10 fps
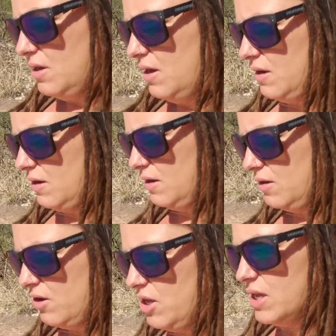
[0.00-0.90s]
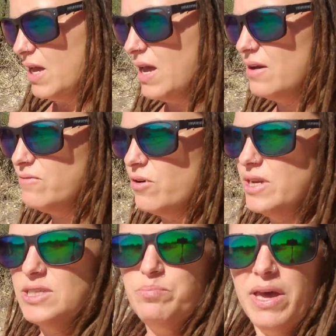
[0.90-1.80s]
Are you going to have
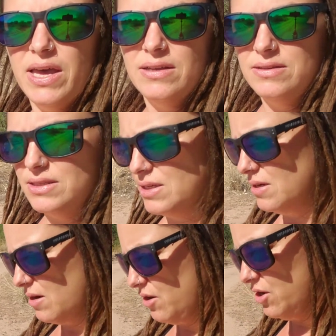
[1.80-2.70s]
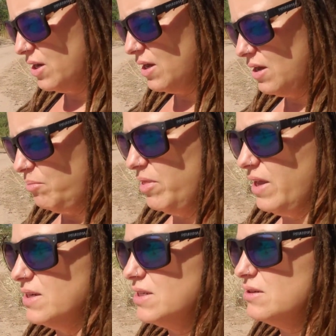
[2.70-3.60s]
raised beds? Are you going to
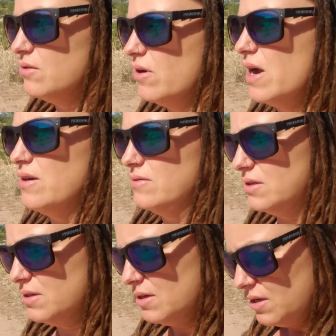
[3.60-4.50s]
plant in ground?